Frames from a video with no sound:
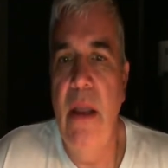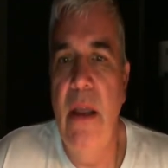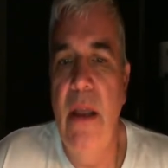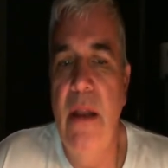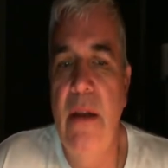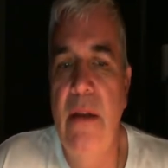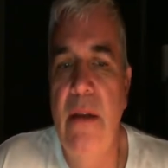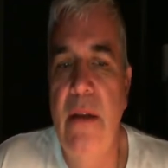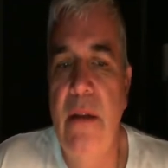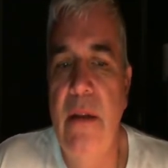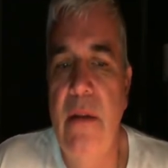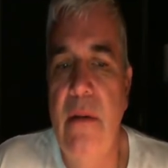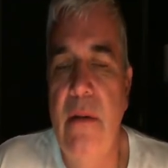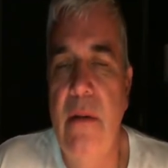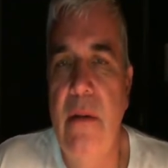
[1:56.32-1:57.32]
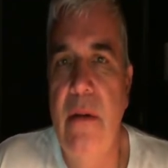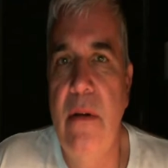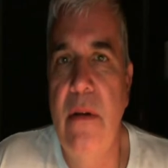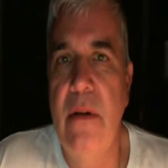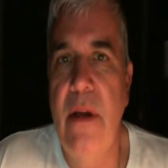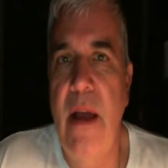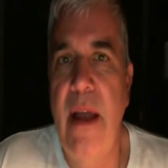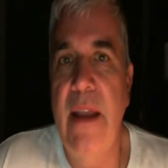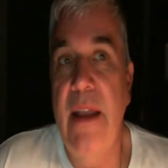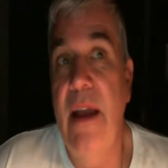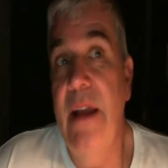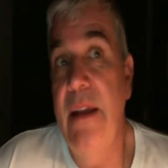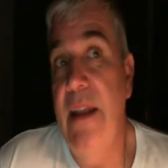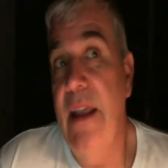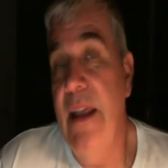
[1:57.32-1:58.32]
And I
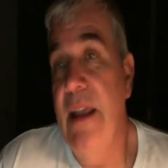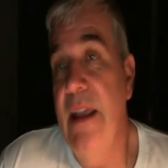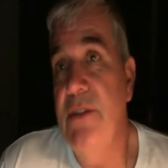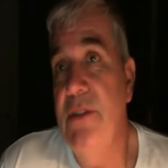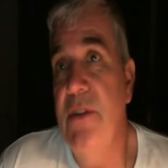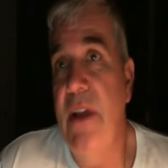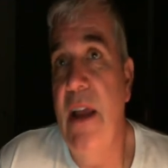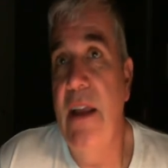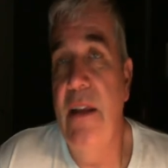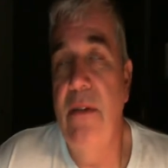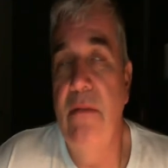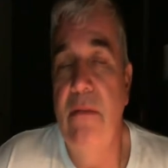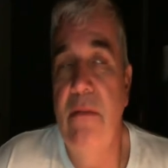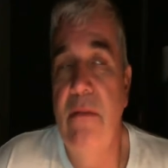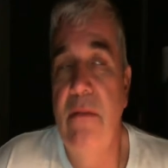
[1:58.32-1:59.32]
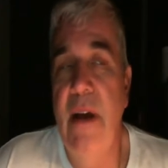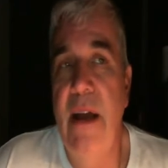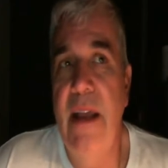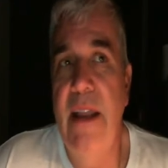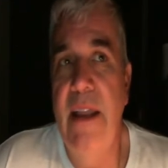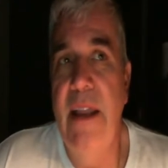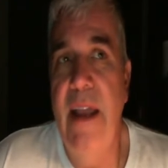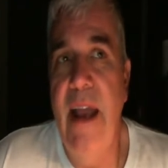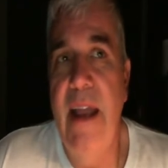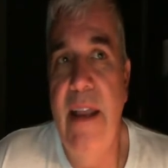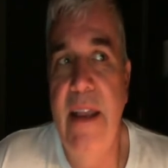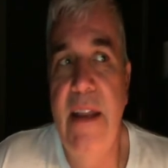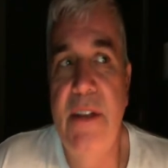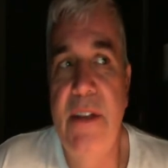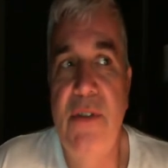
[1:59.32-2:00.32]
kind of answered. I
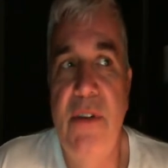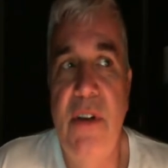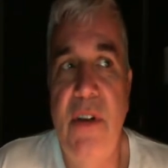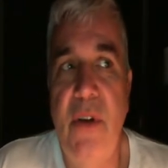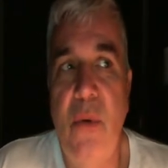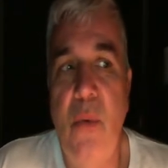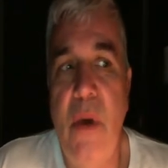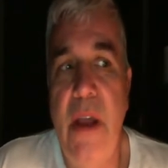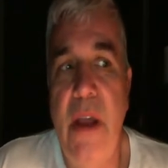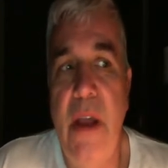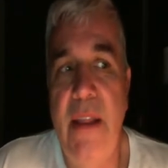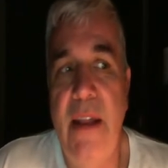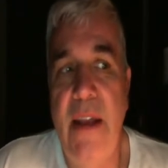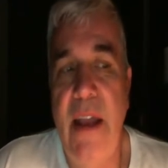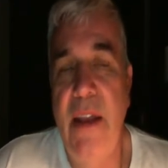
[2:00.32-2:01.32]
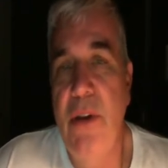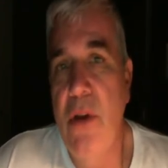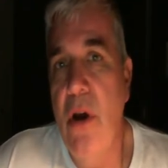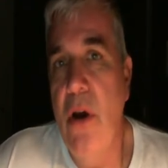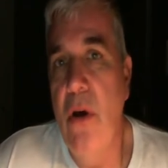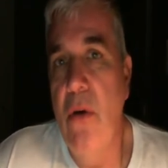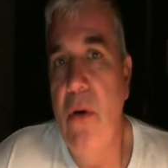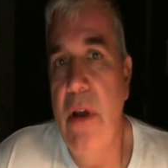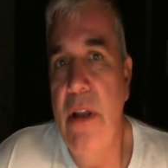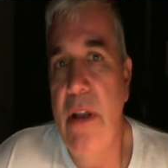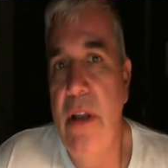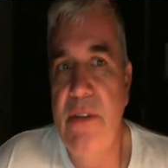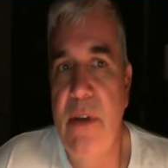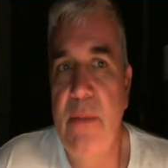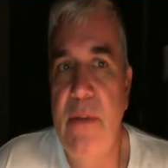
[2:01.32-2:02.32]
answered in a way that I know,
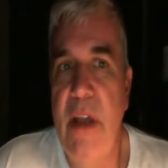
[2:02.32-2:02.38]
and